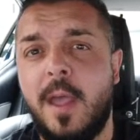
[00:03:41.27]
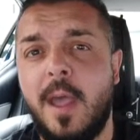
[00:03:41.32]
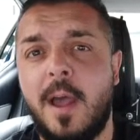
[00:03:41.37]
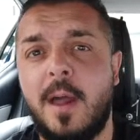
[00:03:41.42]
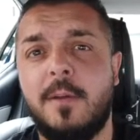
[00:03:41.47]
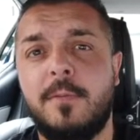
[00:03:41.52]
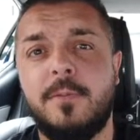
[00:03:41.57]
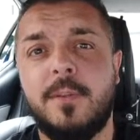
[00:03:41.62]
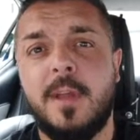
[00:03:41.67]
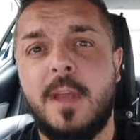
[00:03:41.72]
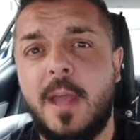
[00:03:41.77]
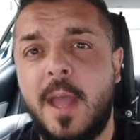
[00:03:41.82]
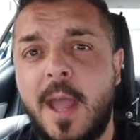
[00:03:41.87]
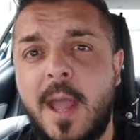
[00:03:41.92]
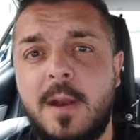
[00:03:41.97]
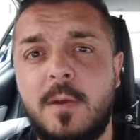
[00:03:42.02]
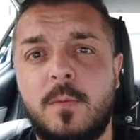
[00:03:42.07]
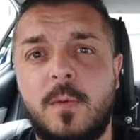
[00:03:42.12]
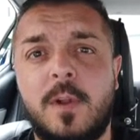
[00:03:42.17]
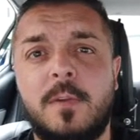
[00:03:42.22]
health
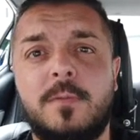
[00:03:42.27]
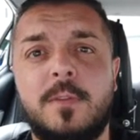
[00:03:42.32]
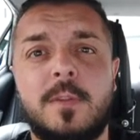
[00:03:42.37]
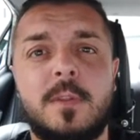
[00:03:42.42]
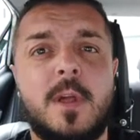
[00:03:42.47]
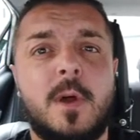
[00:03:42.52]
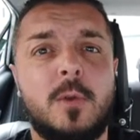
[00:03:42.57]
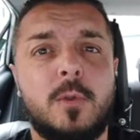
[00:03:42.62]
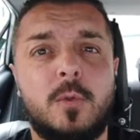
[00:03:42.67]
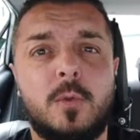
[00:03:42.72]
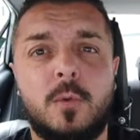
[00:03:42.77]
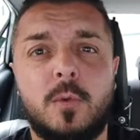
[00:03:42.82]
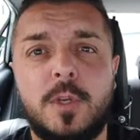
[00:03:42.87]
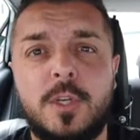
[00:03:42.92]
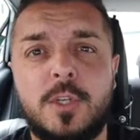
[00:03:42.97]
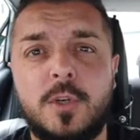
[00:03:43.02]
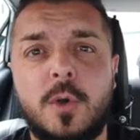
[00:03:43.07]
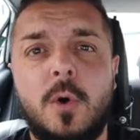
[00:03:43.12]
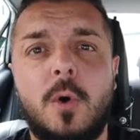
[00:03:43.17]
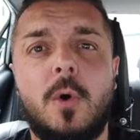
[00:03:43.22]
and wealth and how to
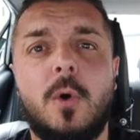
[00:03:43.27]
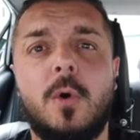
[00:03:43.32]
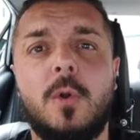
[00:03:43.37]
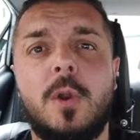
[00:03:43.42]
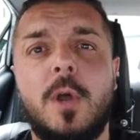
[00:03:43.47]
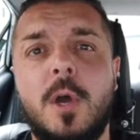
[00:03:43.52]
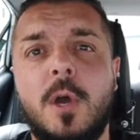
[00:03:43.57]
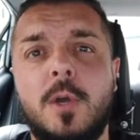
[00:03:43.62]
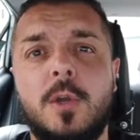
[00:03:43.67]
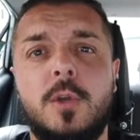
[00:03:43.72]
reach all